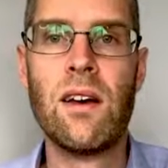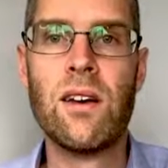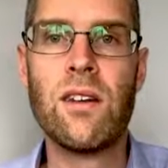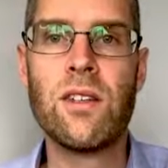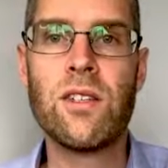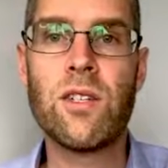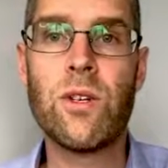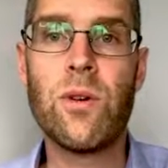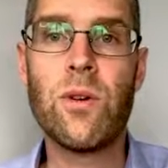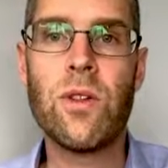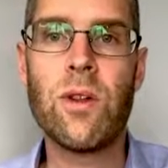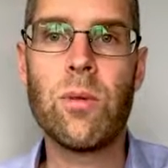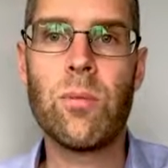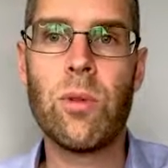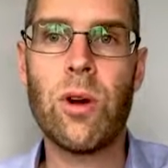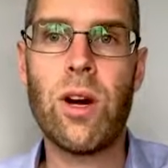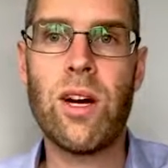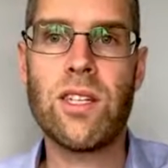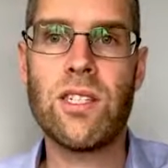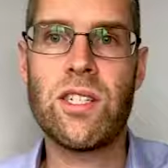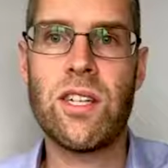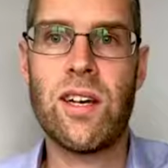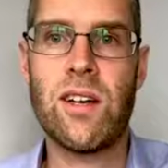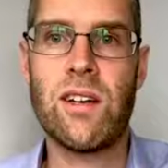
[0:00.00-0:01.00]
Two of the
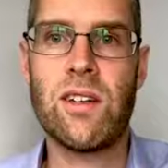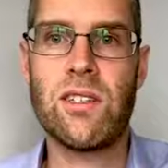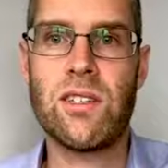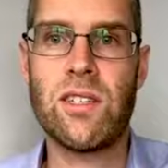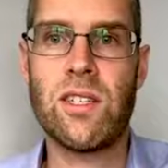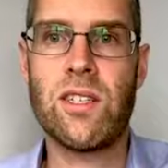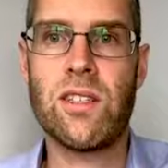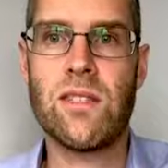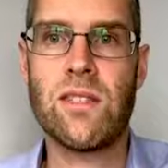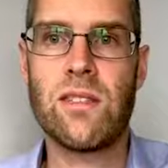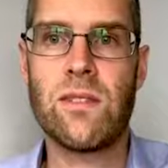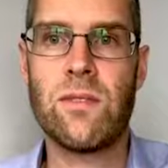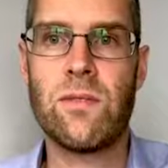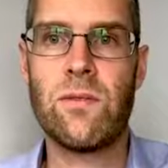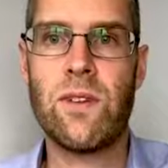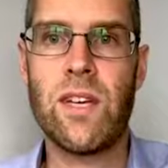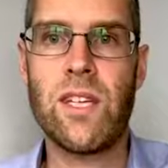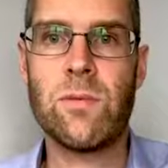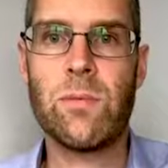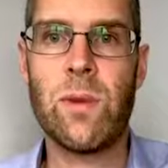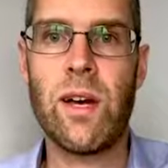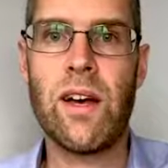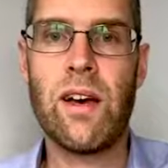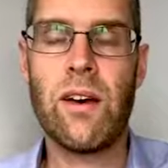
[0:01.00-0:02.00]
broad challenges
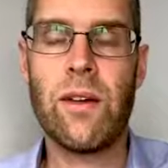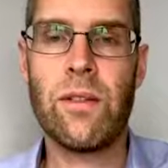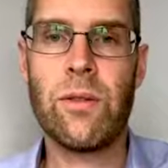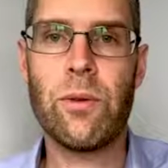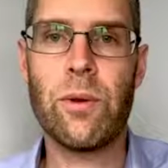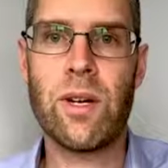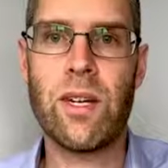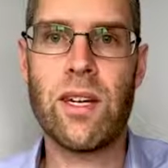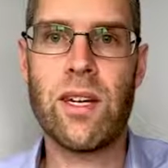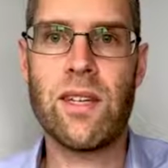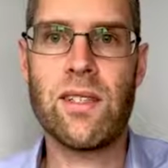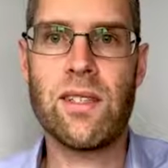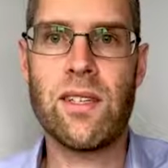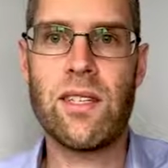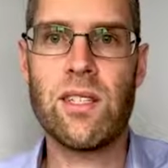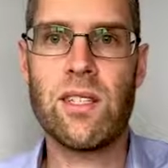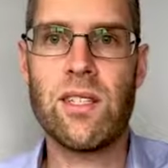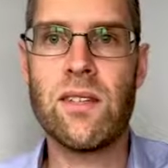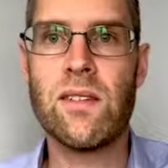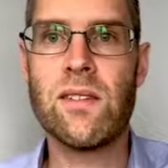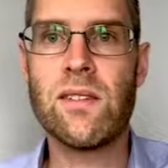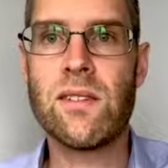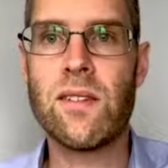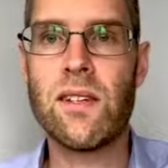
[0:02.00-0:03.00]
faced by health
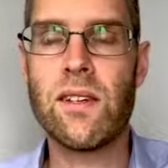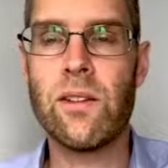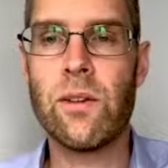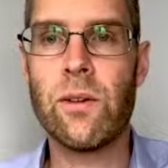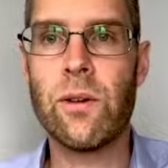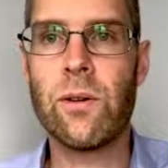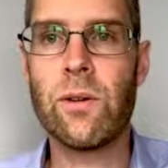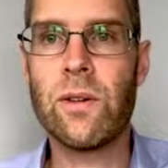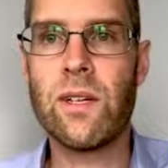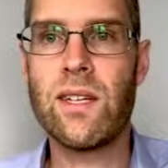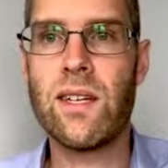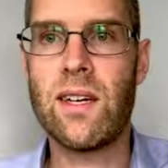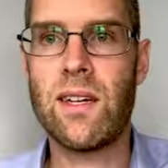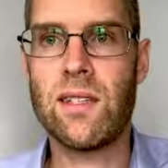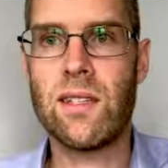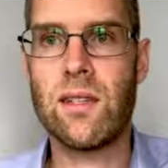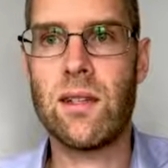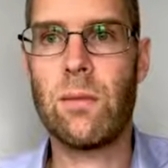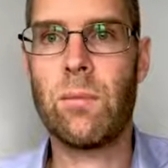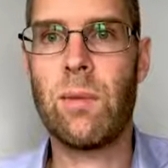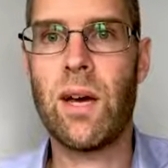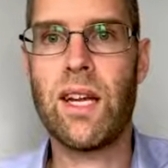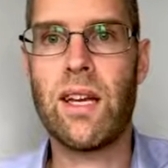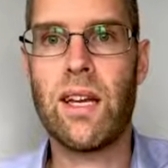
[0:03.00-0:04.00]
organizations in the early days of
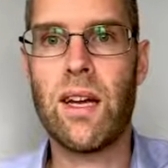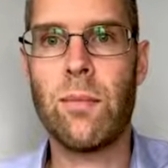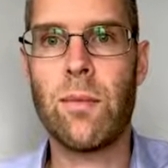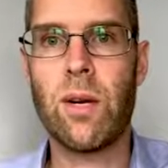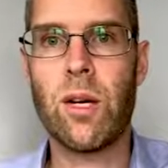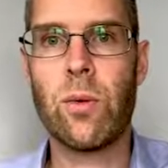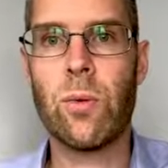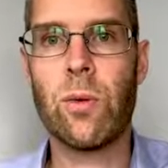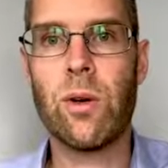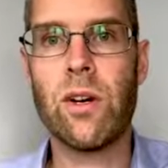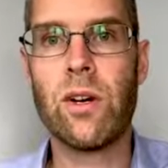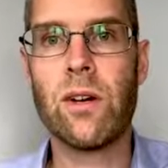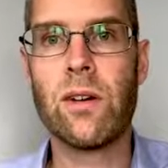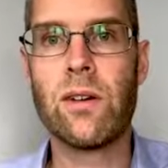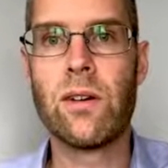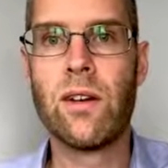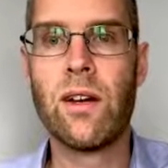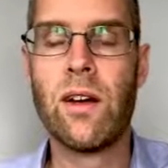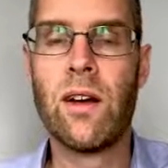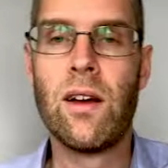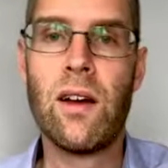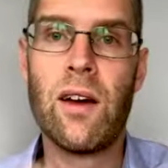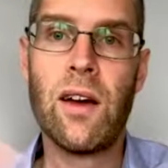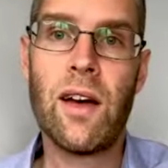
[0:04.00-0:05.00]
the pandemic were,
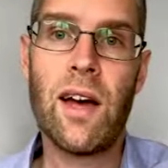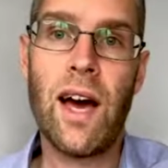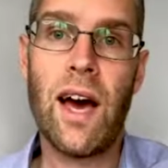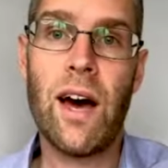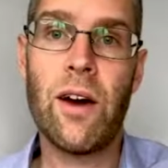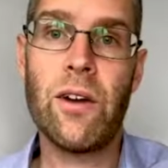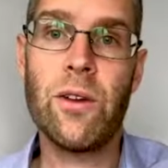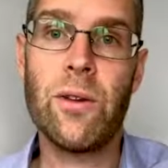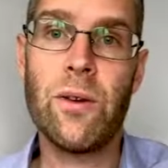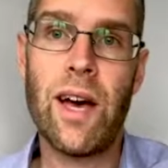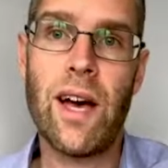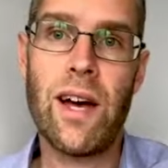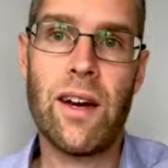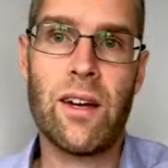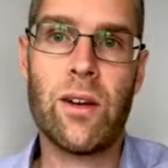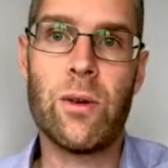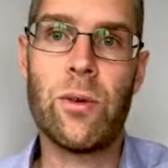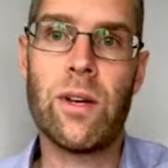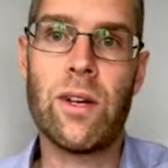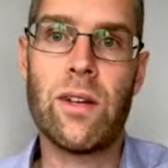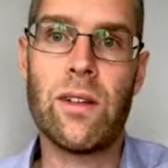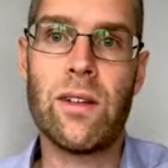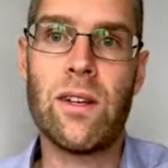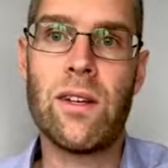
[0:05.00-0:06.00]
how do you act
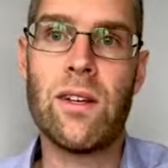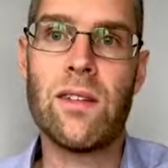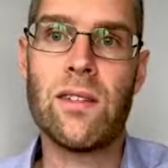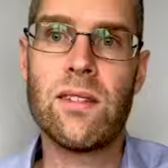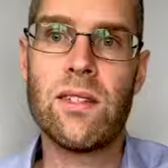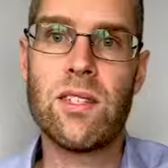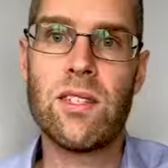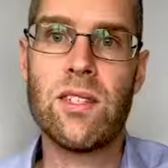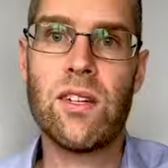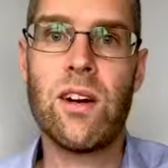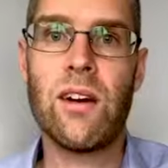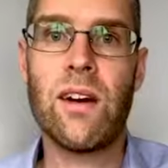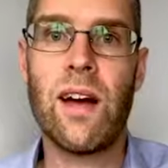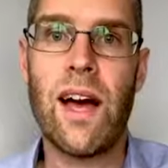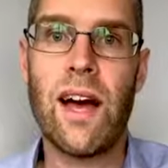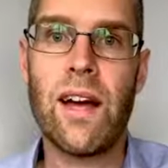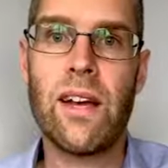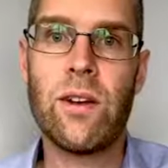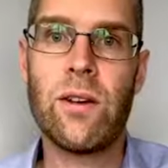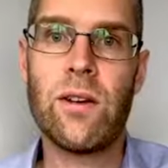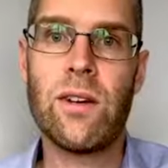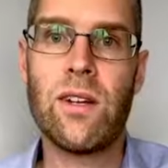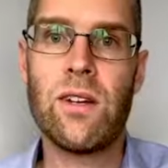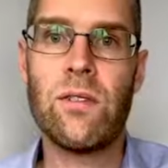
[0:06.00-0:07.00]
quickly to share
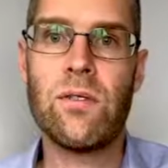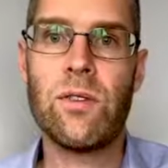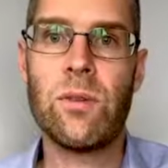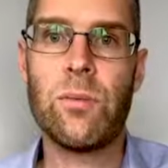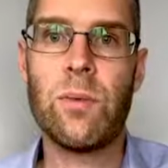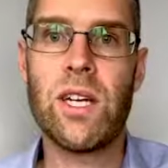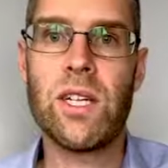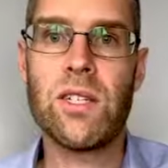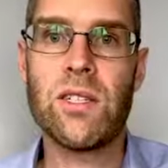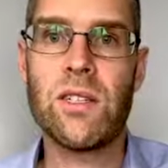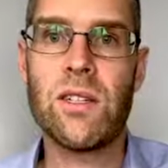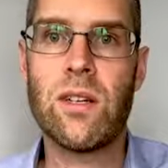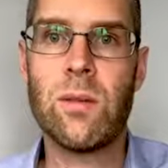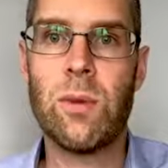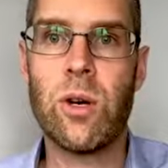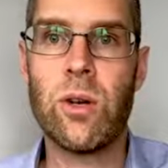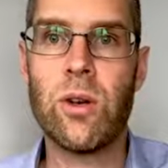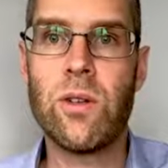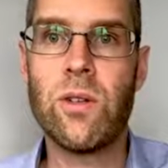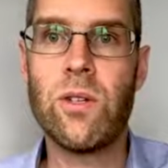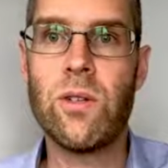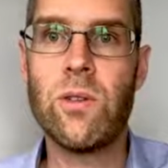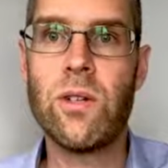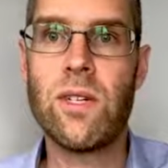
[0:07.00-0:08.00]
accurate information about
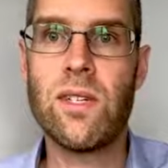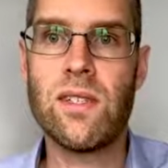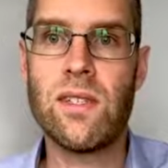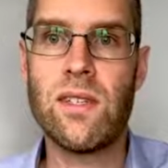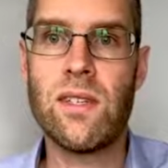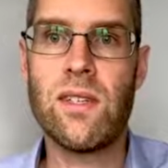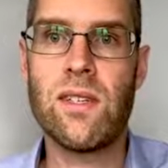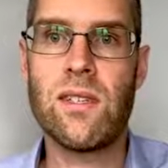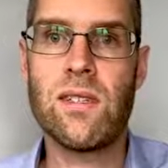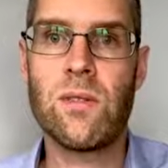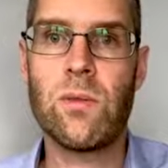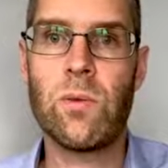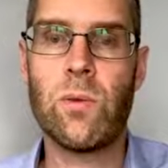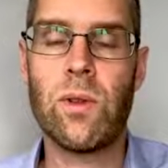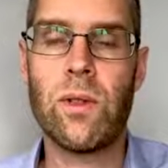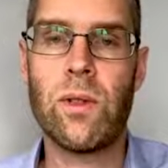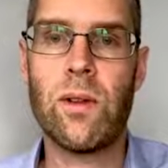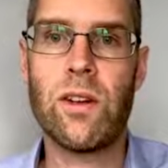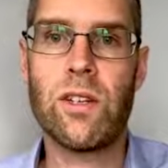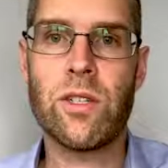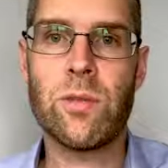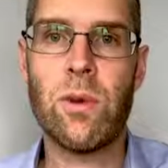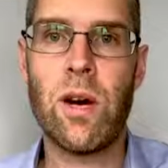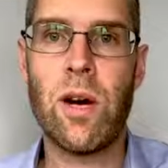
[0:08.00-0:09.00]
a new disease with
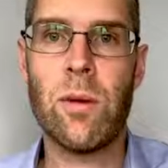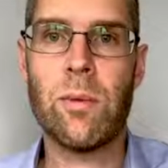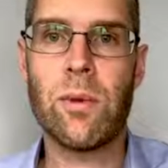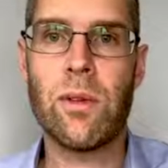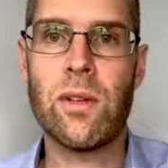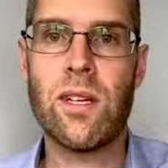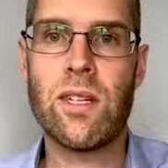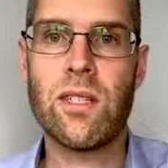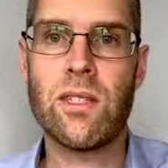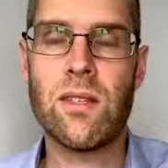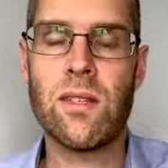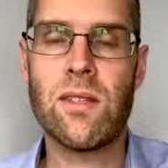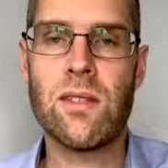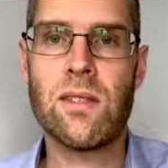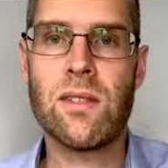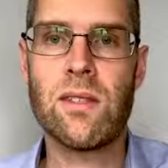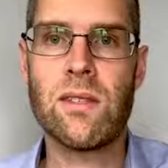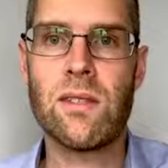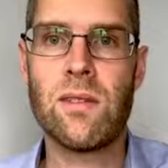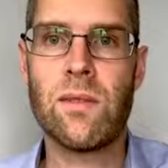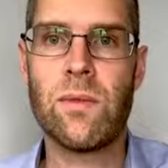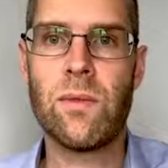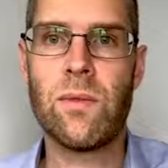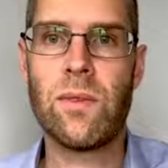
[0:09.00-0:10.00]
large
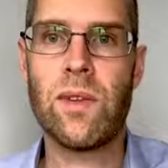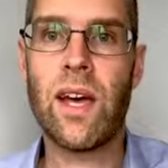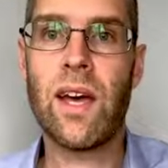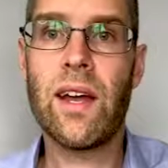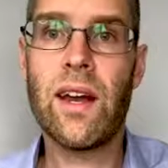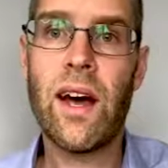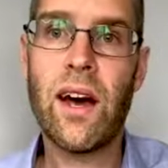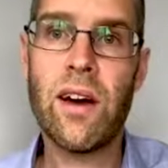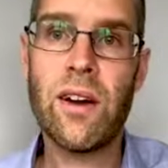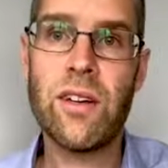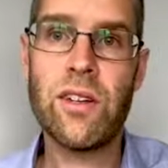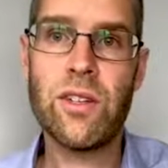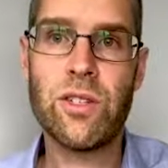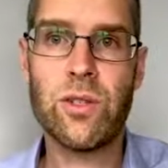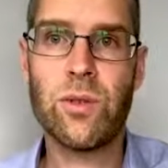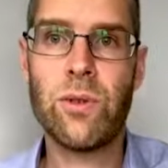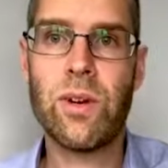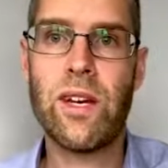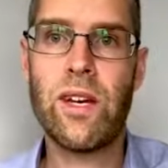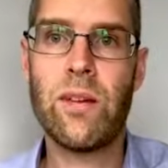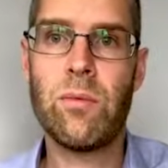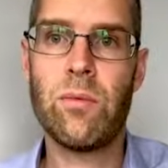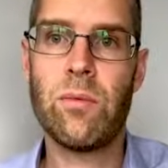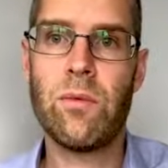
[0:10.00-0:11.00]
populations? And how do you
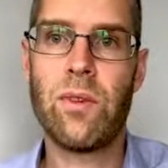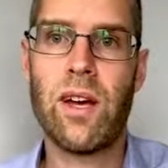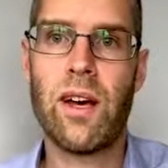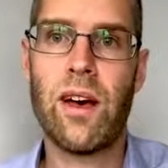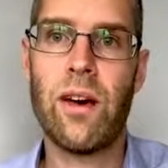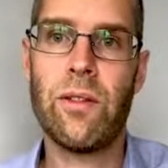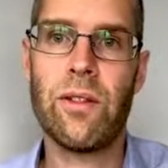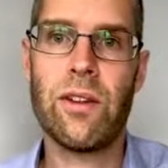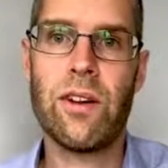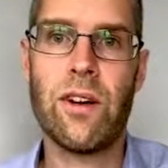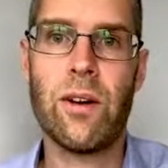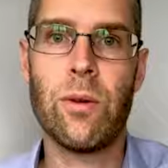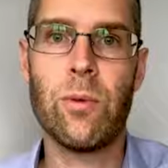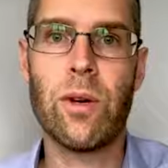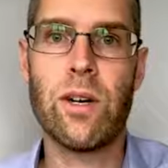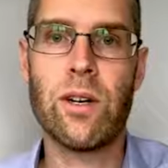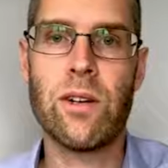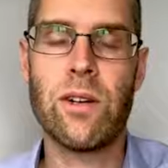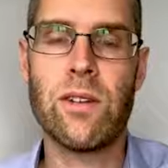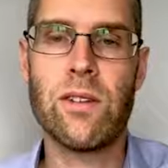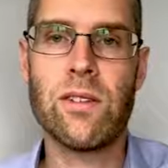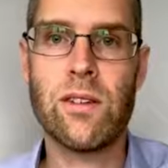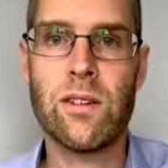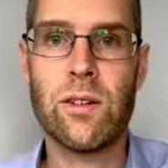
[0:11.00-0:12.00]
train healthcare
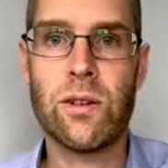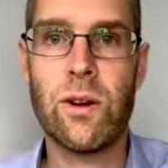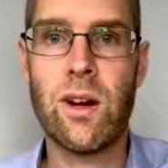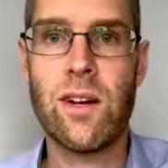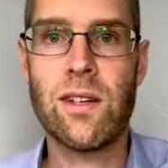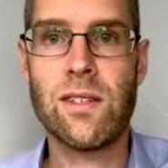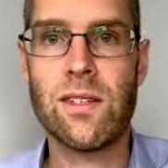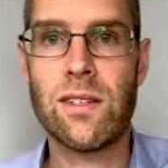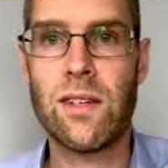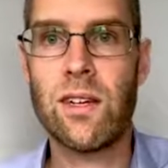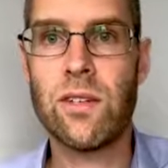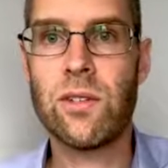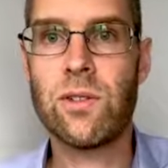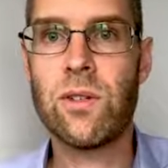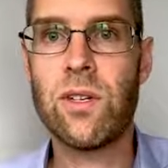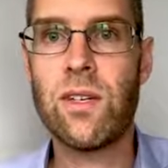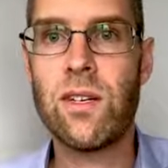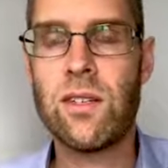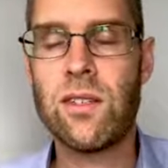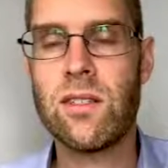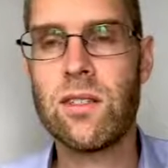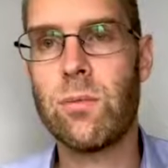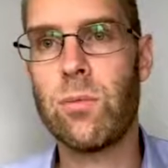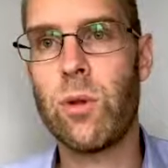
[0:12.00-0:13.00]
workers across the country
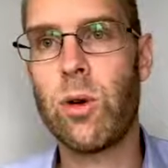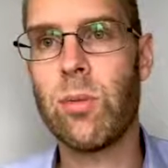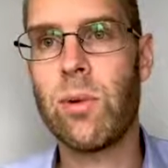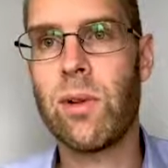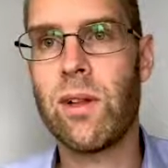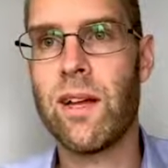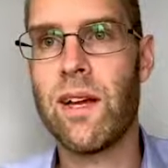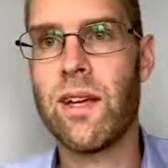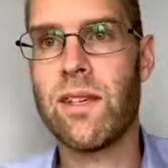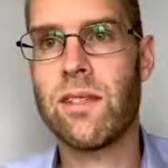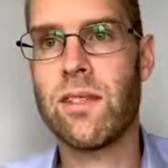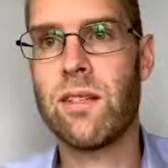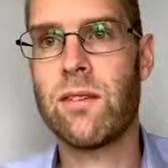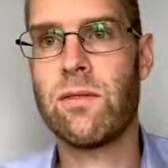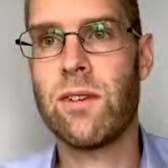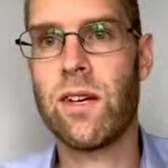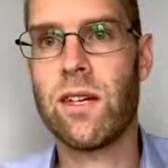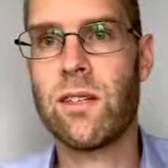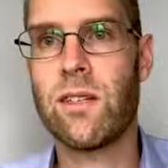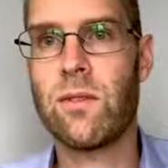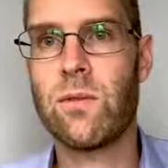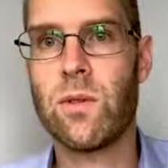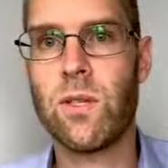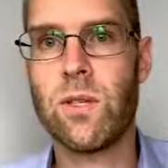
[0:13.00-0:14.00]
to mobilize an
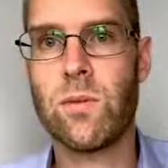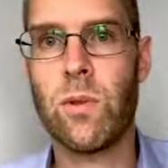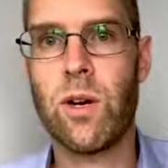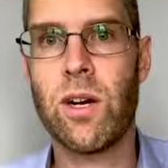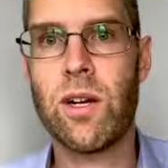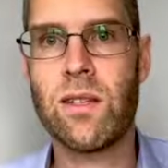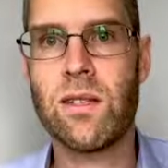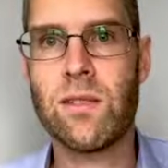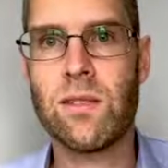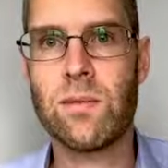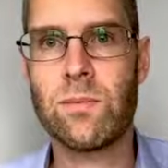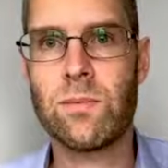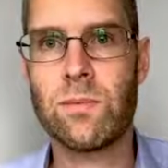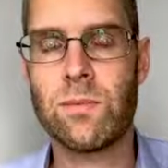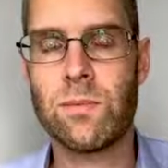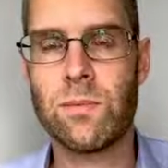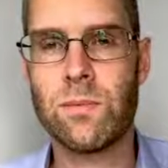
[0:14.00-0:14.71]
effective response?